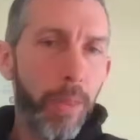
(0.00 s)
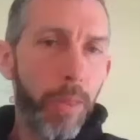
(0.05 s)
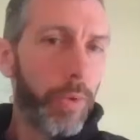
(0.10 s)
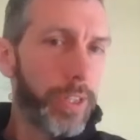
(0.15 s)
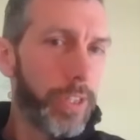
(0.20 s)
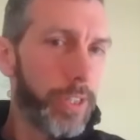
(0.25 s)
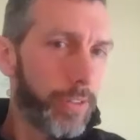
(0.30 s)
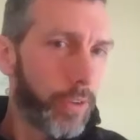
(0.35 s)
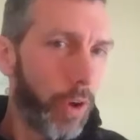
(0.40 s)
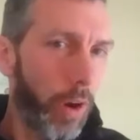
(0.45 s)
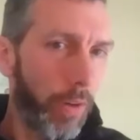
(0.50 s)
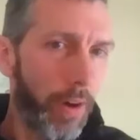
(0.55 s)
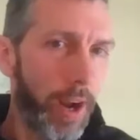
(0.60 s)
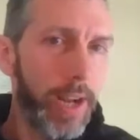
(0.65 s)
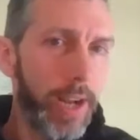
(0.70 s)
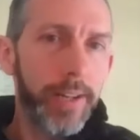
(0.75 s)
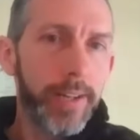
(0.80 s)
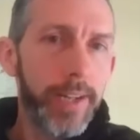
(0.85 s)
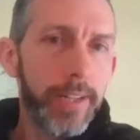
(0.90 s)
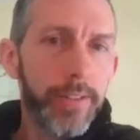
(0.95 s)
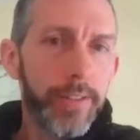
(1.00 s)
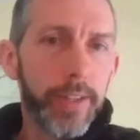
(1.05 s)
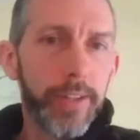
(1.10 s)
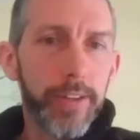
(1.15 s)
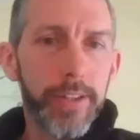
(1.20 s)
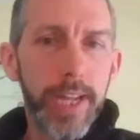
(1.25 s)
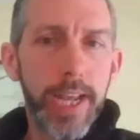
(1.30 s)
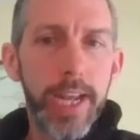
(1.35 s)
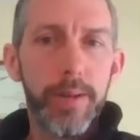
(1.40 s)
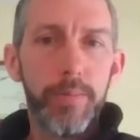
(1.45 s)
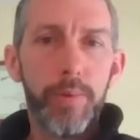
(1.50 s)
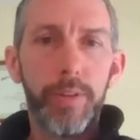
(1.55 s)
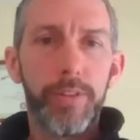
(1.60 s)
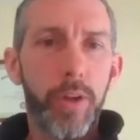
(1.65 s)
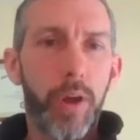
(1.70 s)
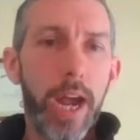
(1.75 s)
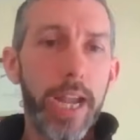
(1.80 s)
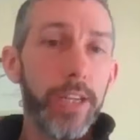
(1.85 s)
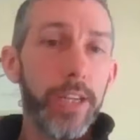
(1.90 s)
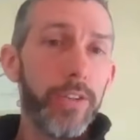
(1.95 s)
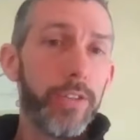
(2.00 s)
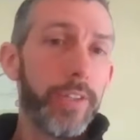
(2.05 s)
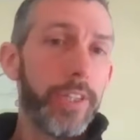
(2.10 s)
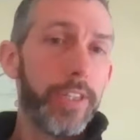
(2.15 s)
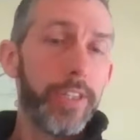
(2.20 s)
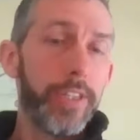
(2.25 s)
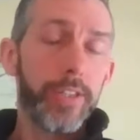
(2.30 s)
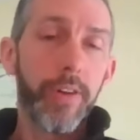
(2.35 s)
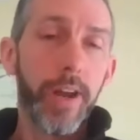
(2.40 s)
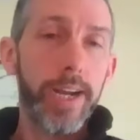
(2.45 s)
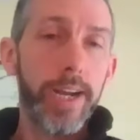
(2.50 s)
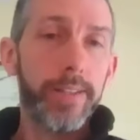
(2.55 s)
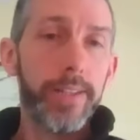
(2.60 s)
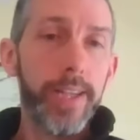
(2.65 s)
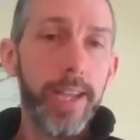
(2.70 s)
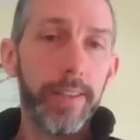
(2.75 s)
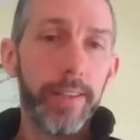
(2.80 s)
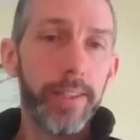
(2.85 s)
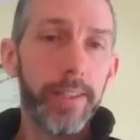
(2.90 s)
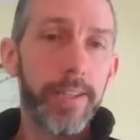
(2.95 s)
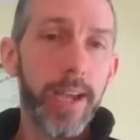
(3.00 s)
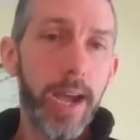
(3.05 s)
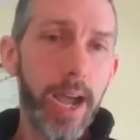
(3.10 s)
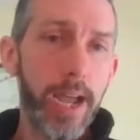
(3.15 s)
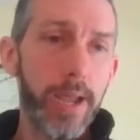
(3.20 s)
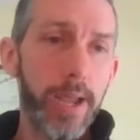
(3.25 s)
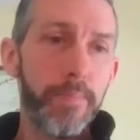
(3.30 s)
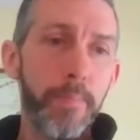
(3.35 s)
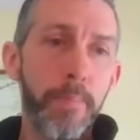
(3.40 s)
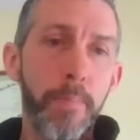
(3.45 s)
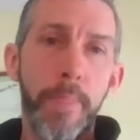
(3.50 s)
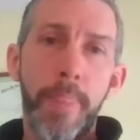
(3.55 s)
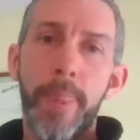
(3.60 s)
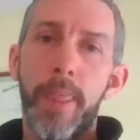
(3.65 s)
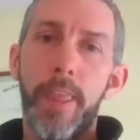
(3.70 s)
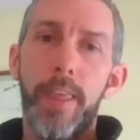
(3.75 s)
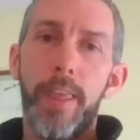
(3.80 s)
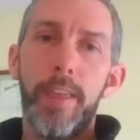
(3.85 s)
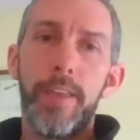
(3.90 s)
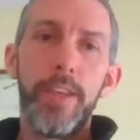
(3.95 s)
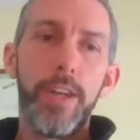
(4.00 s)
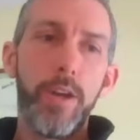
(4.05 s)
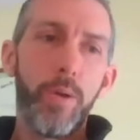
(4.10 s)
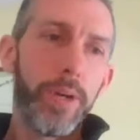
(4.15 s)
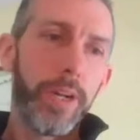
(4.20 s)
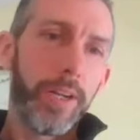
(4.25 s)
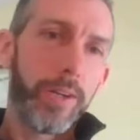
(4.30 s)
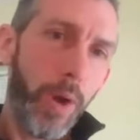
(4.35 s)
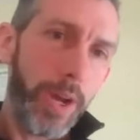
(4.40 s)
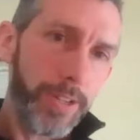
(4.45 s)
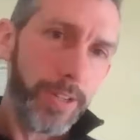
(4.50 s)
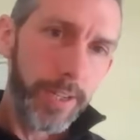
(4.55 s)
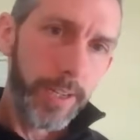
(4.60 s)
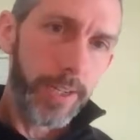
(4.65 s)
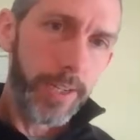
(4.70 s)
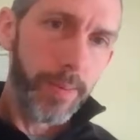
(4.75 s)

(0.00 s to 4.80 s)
which is all right. That's understandable. So I usually just try to take the time, when a question